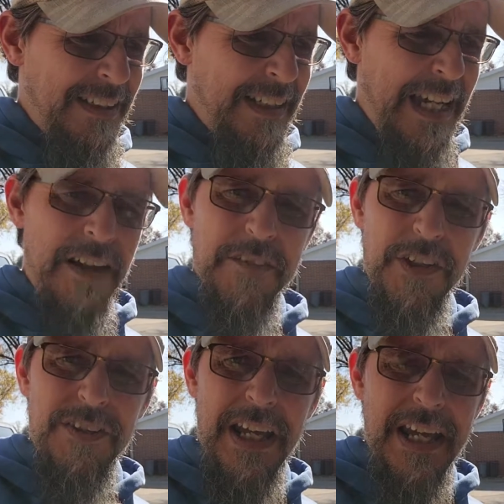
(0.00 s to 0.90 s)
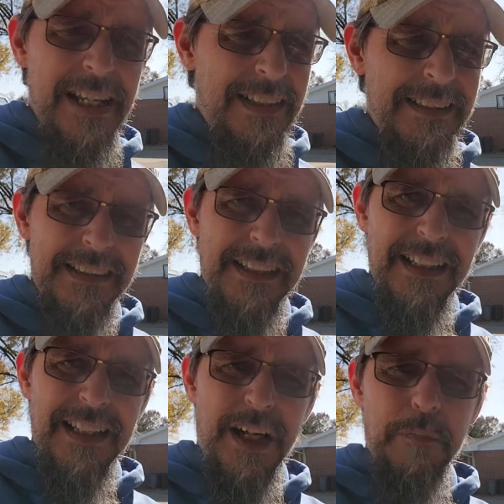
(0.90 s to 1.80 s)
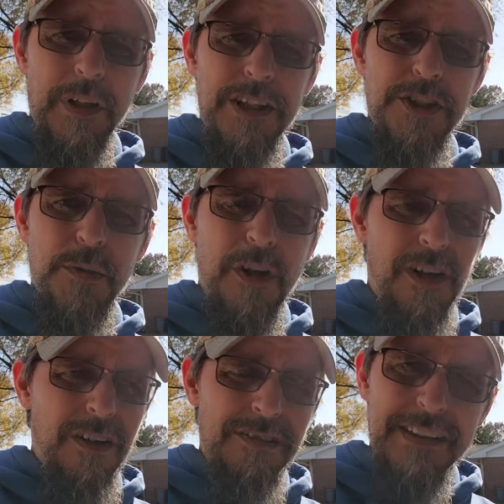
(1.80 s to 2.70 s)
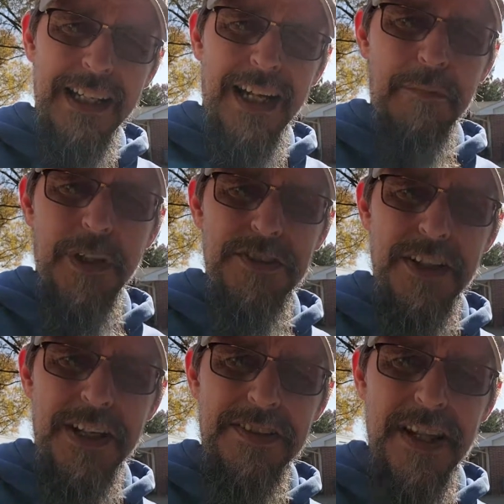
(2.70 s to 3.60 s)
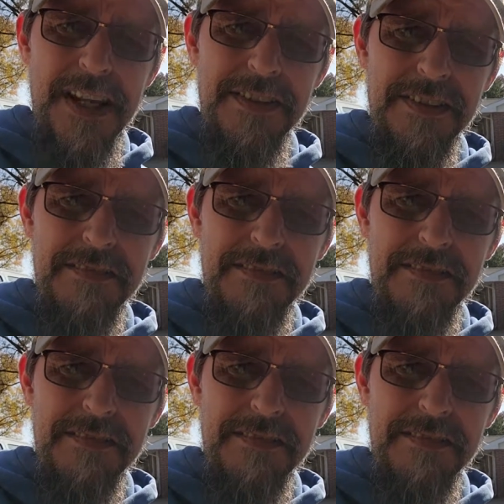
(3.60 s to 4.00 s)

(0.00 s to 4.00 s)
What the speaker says: Have a good day. God bless you all, and God bless the United States.